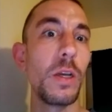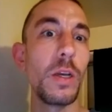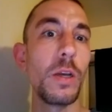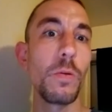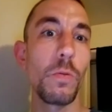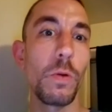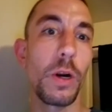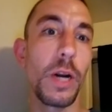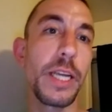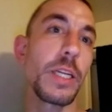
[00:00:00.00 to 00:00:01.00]
where
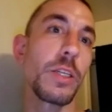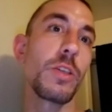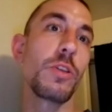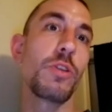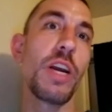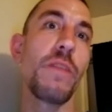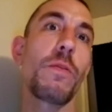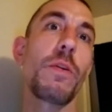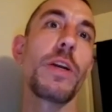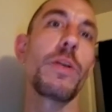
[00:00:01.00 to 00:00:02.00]
I can drive
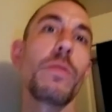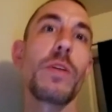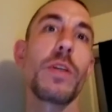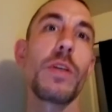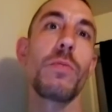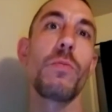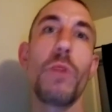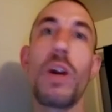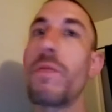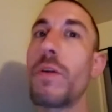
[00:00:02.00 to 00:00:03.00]
around
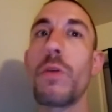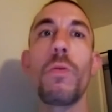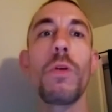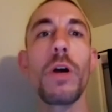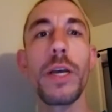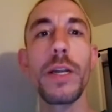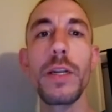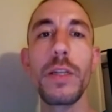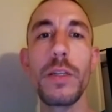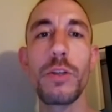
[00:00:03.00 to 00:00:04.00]
wherever I want,
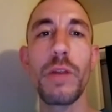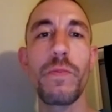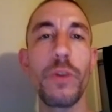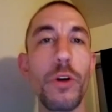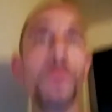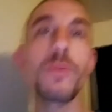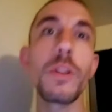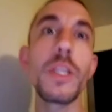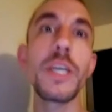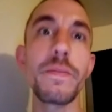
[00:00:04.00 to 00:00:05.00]
driving for Uber and
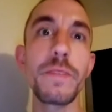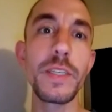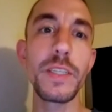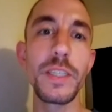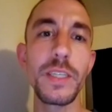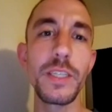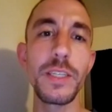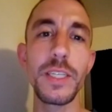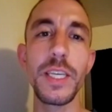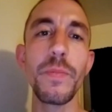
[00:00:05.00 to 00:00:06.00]
Lyft,
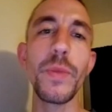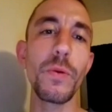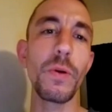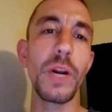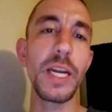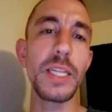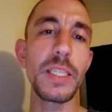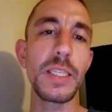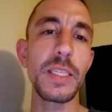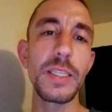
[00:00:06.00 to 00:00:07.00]
just getting people
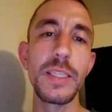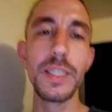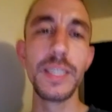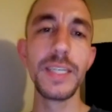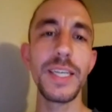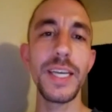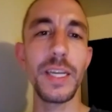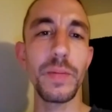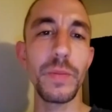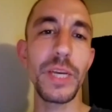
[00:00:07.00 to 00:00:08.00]
rides
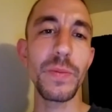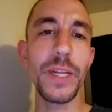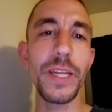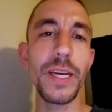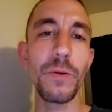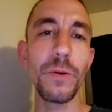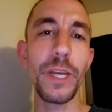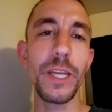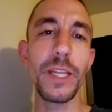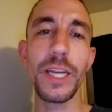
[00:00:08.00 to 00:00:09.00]
and making money that way.
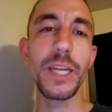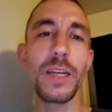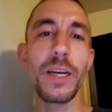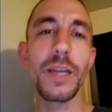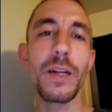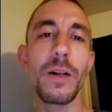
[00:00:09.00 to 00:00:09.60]
Like I'll